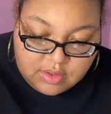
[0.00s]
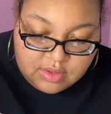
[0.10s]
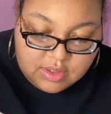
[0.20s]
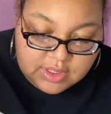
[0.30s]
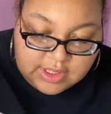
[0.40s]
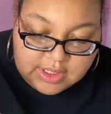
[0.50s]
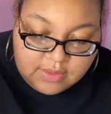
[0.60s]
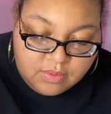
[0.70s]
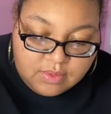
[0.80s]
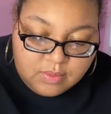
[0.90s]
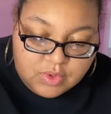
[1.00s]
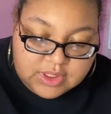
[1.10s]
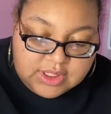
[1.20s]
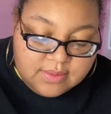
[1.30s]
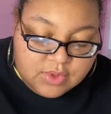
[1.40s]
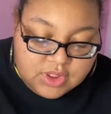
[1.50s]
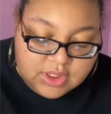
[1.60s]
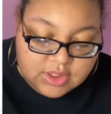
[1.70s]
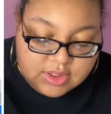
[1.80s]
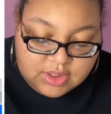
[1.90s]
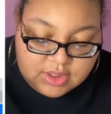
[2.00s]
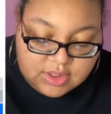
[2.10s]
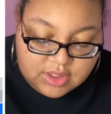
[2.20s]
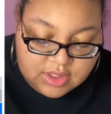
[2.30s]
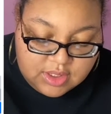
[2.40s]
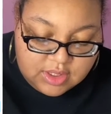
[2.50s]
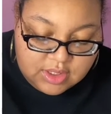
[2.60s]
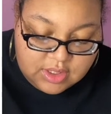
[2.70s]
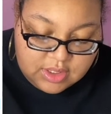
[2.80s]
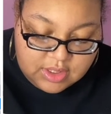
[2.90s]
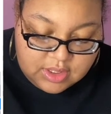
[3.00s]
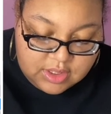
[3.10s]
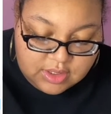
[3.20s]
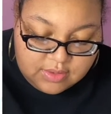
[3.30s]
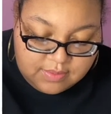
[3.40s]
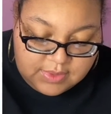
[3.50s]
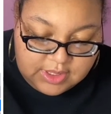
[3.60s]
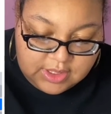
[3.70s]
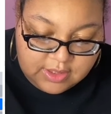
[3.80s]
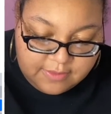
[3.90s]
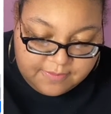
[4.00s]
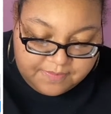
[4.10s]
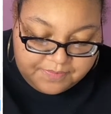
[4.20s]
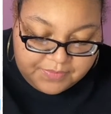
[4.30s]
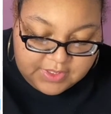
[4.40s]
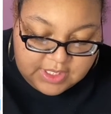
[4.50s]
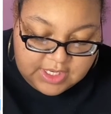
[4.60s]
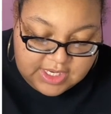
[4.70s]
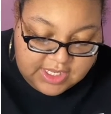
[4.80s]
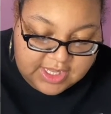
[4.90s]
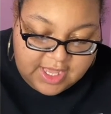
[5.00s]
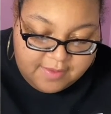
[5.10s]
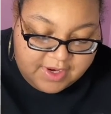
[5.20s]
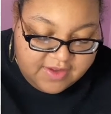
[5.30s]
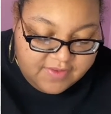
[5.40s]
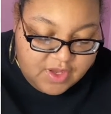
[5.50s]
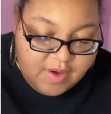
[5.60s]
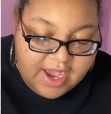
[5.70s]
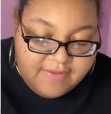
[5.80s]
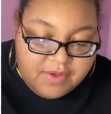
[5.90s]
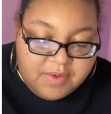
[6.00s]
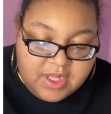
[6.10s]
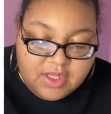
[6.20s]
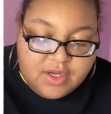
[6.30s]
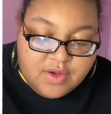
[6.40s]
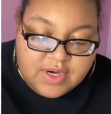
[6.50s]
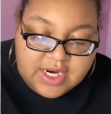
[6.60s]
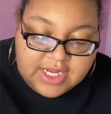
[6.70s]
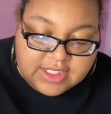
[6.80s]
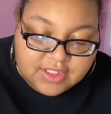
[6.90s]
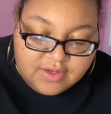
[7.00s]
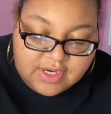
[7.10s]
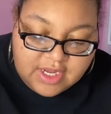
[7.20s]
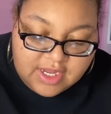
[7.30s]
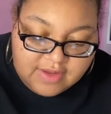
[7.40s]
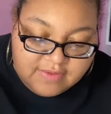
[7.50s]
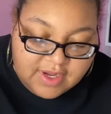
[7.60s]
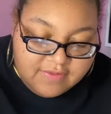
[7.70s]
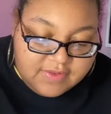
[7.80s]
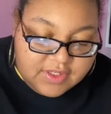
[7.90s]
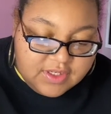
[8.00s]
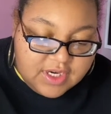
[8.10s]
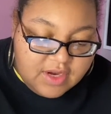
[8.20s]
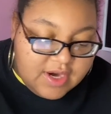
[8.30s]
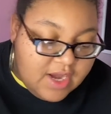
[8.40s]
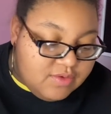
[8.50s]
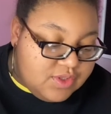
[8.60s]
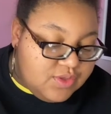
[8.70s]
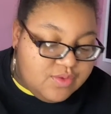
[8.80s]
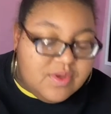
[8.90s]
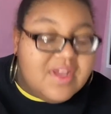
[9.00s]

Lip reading: and then one more subject, anatomy lab. Now, even though I have them color coded, I still have not figured out how to